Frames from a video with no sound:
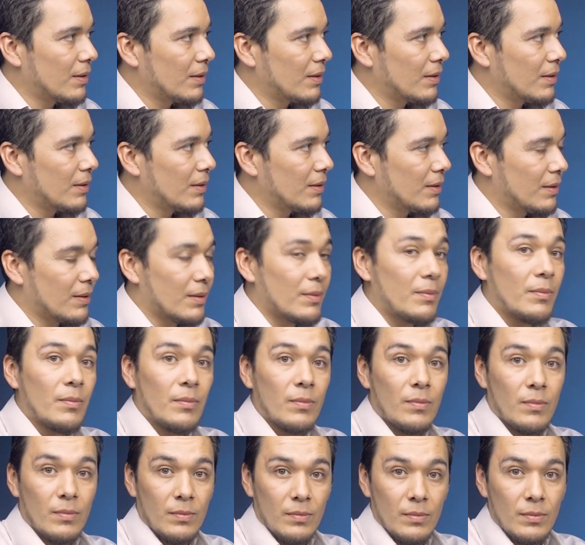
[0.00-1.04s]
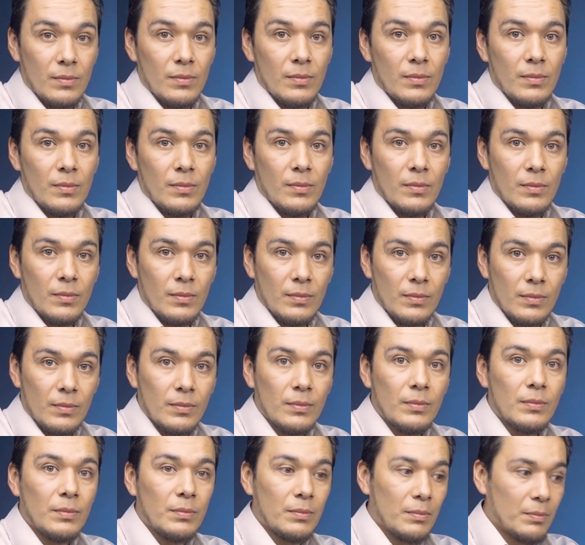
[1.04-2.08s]

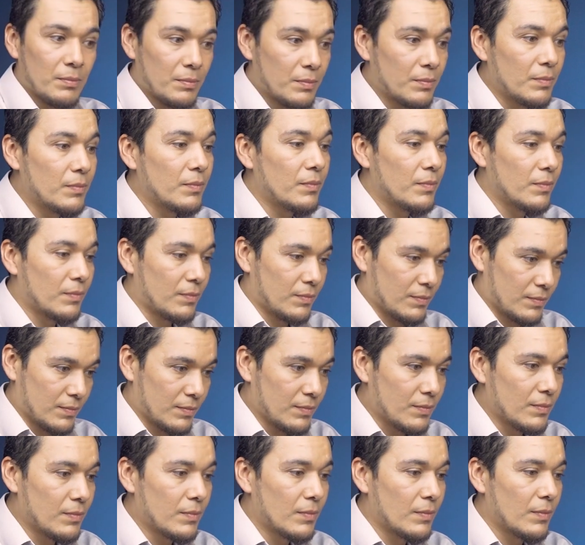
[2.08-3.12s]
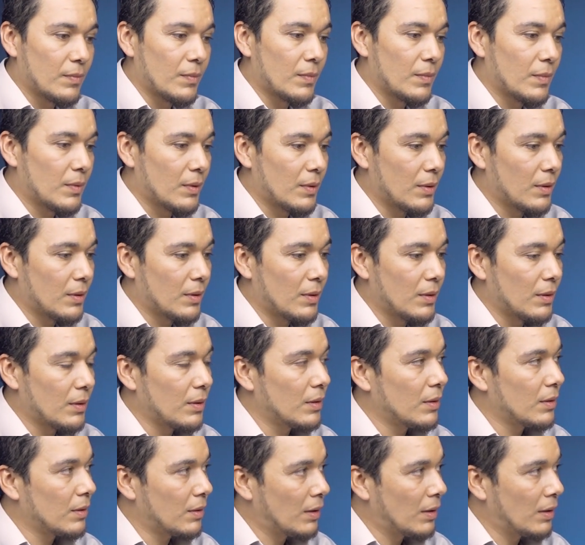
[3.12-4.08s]
The person shown says nothing.